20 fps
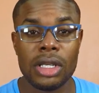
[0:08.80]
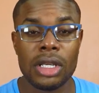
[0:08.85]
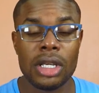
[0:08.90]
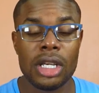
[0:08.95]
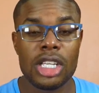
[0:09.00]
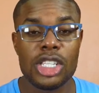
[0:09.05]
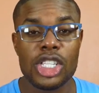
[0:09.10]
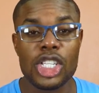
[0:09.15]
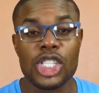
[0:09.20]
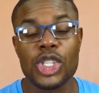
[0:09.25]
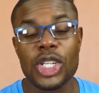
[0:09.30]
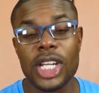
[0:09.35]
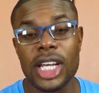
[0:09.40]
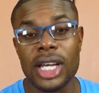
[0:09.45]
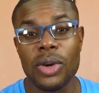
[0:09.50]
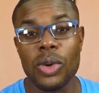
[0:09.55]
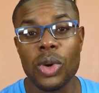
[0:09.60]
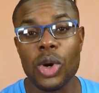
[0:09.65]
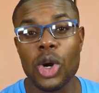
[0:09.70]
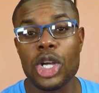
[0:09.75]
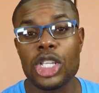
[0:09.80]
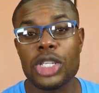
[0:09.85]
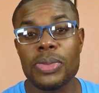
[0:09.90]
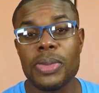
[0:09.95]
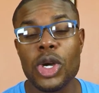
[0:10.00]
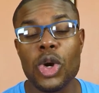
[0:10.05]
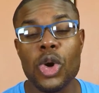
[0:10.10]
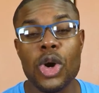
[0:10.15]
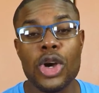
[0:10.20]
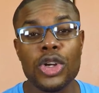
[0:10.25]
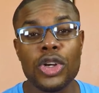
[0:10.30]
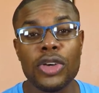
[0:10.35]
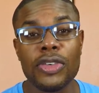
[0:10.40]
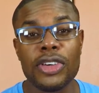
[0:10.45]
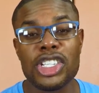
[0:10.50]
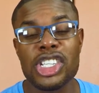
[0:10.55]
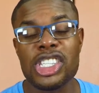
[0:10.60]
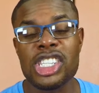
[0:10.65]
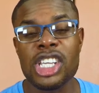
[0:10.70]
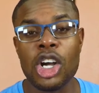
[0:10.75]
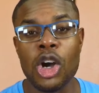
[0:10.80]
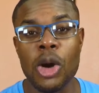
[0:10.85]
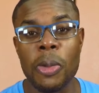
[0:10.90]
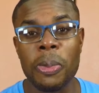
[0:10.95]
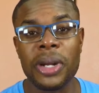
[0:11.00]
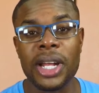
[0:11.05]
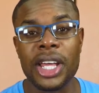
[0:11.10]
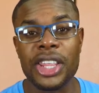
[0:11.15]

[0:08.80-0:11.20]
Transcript: So today we're going to be going over just a couple